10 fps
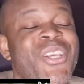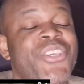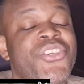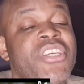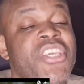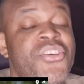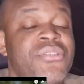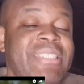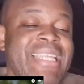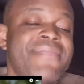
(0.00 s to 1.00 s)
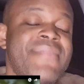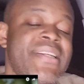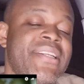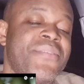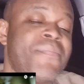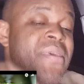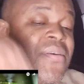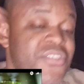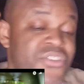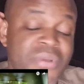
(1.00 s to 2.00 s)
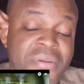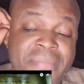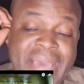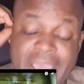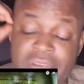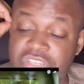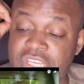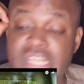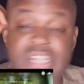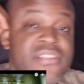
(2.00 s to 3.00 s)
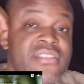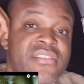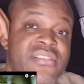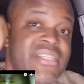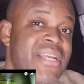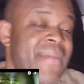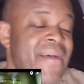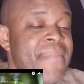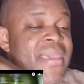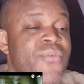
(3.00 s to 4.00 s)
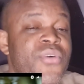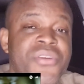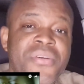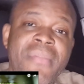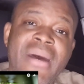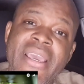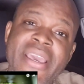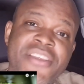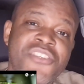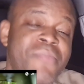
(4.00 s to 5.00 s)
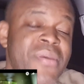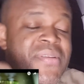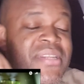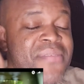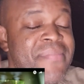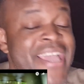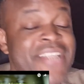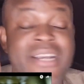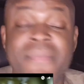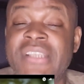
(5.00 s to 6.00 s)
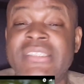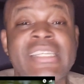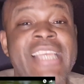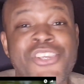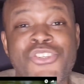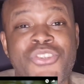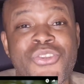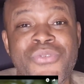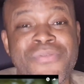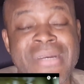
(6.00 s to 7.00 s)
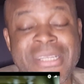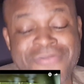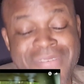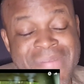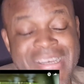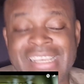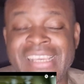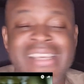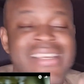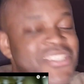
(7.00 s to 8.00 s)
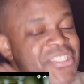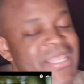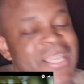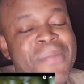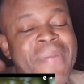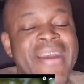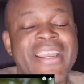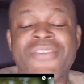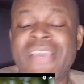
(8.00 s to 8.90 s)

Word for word: You can use that money to build you a mansion. Like my man, Waldemar is building a mansion. I'm not saying that he's throwing money away, but just think about it.